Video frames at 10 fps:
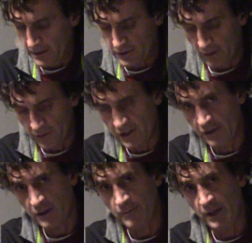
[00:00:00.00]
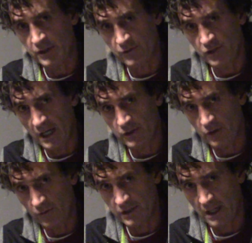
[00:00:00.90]
obviously some things have changed
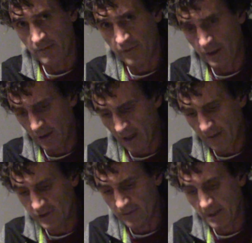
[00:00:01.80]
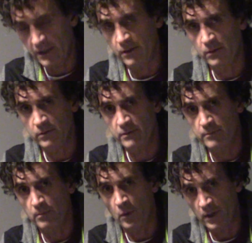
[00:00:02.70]
over time in your life to make you
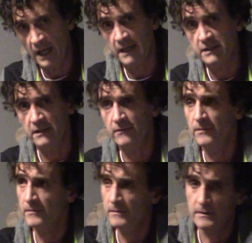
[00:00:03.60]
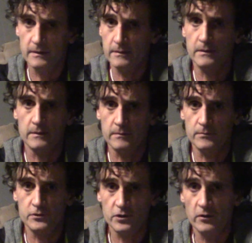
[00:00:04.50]
more negative.
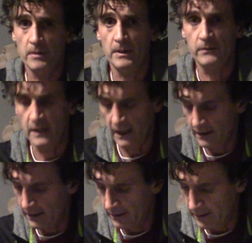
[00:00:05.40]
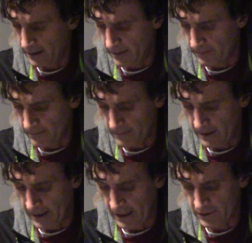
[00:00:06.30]
Sorry about that,
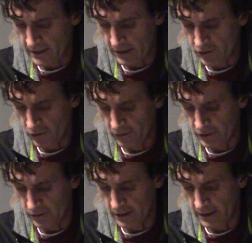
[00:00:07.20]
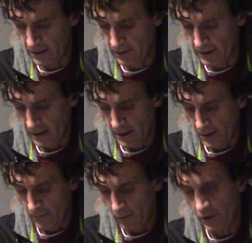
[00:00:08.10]
and that's your issue to deal with.
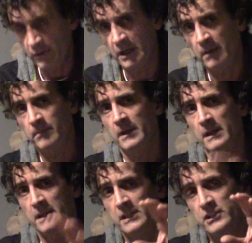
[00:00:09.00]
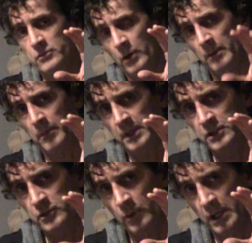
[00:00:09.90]
But when you come, this is what
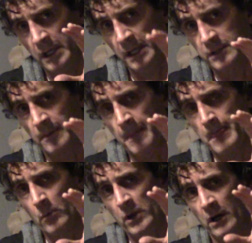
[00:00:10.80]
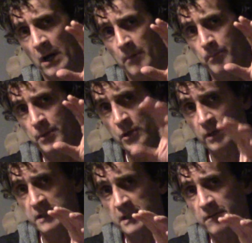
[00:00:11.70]
it is. We are a
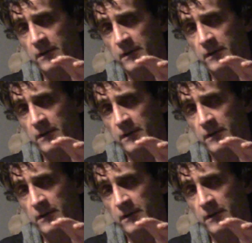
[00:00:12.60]
punitive,